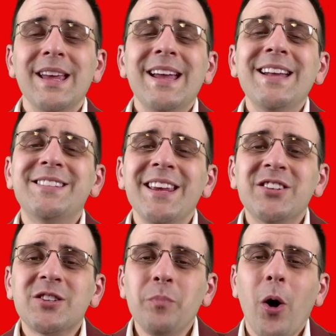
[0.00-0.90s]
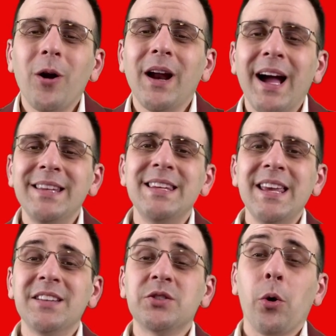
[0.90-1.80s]
It's a smart
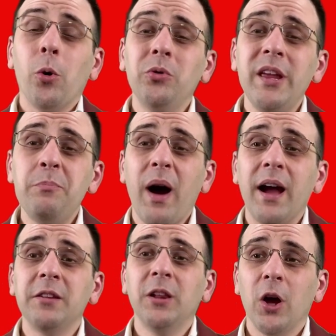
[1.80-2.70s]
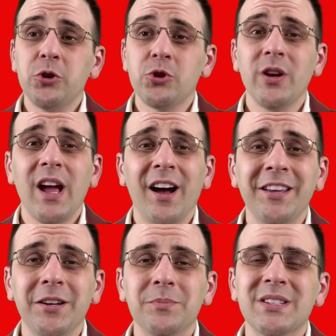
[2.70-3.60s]
idea to only buy luxury
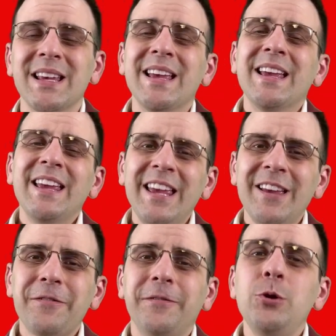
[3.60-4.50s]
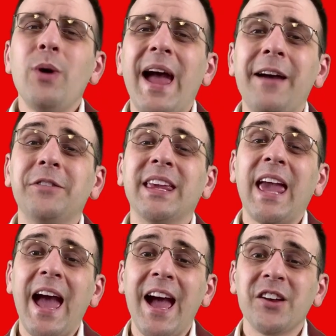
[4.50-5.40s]
items if you have the
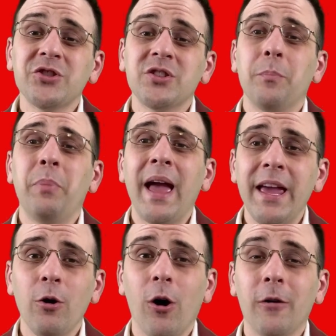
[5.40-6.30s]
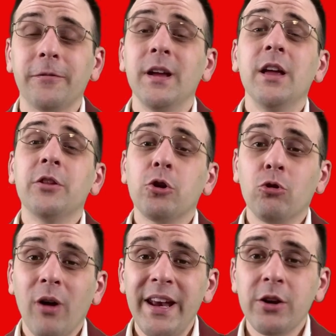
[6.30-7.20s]
cash to pay off the
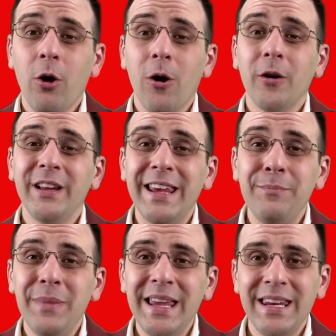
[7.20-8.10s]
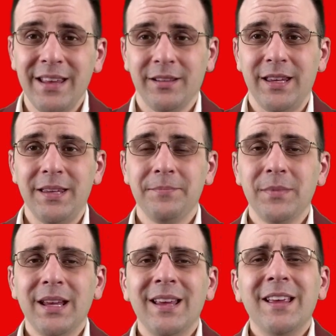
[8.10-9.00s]
credit card immediately.
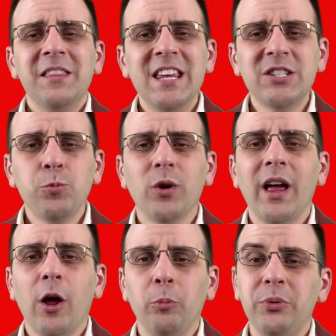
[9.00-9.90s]
This will help